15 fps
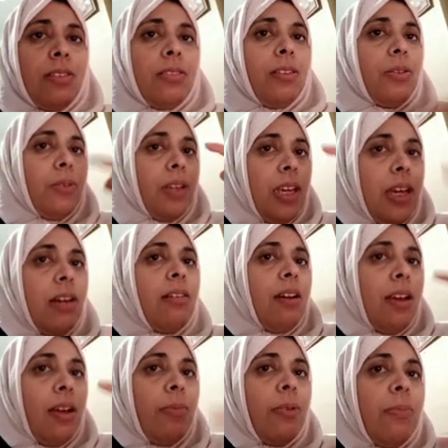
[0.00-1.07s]
So here I
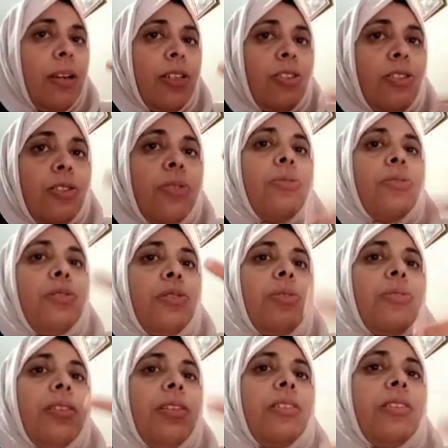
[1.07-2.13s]
am obliged to
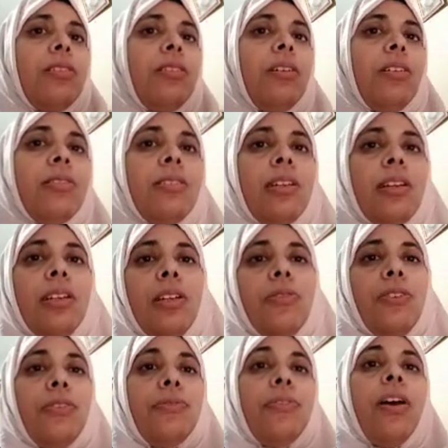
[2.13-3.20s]
use this technique
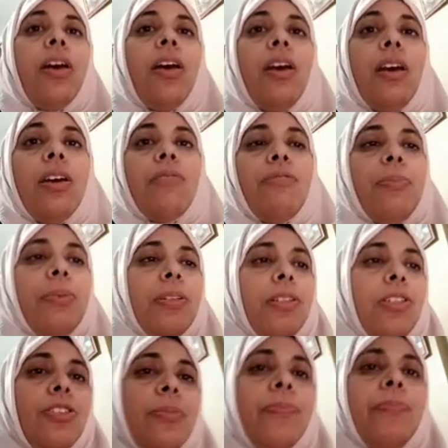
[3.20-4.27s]
of
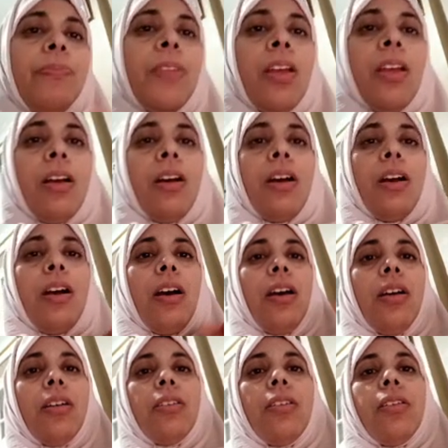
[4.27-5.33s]
repetition.
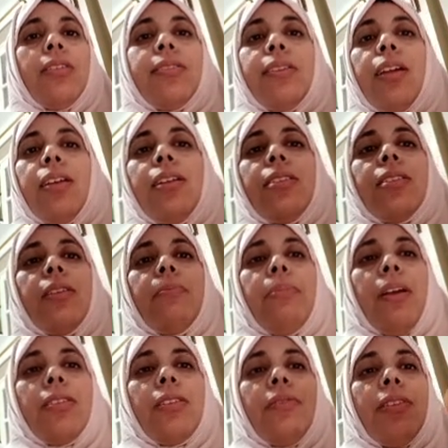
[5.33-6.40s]
Assigning some
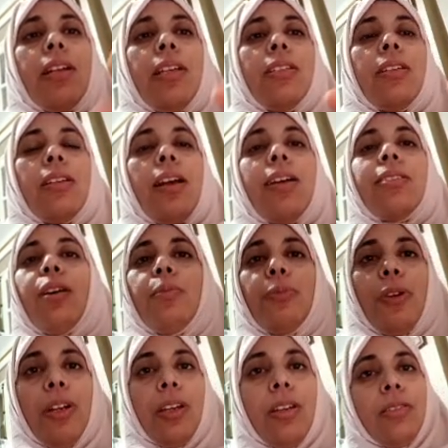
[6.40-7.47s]
parts of the lesson as
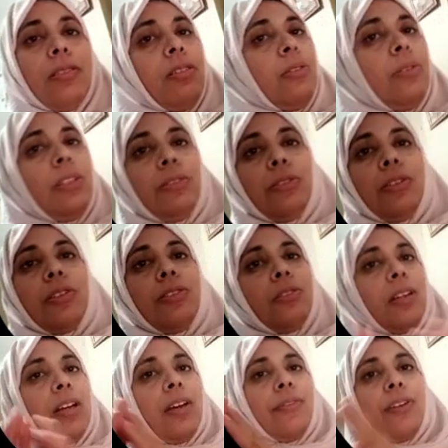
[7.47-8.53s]
homework. So in order to
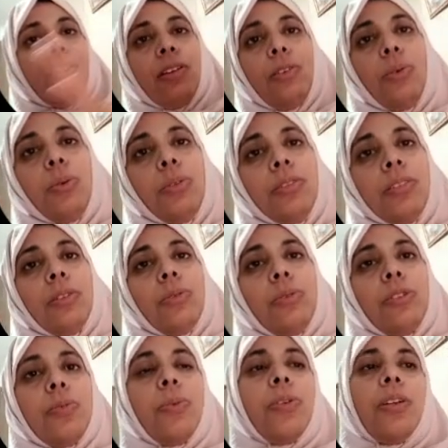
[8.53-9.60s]
cover all the
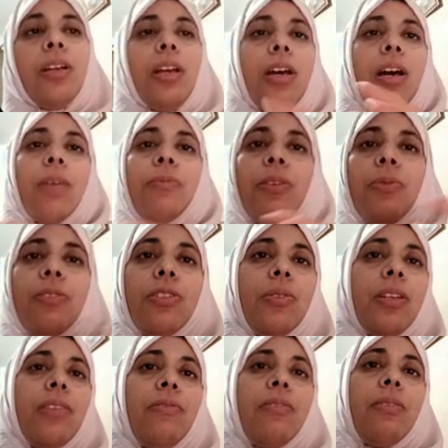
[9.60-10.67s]
course book, I'm going to
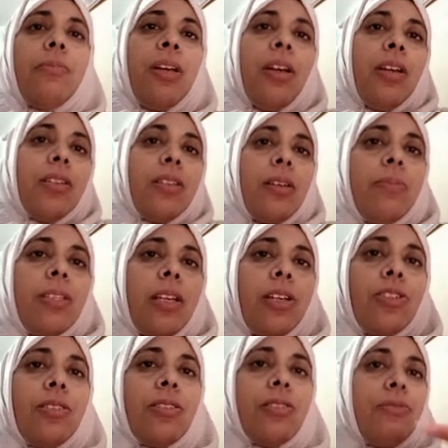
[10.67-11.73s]
give them some
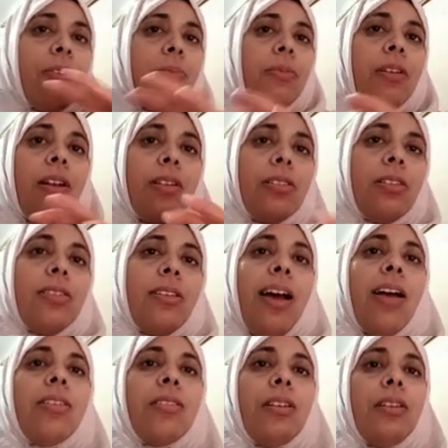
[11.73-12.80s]
sections from the lessons
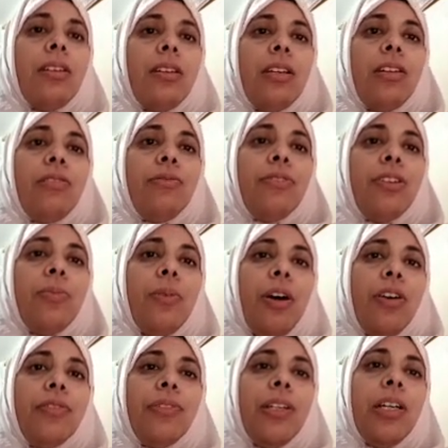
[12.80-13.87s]
as in a form
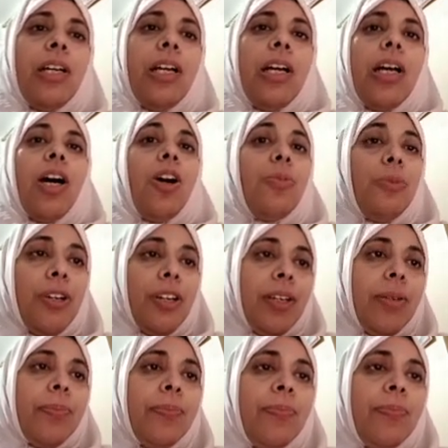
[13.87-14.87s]
of homework.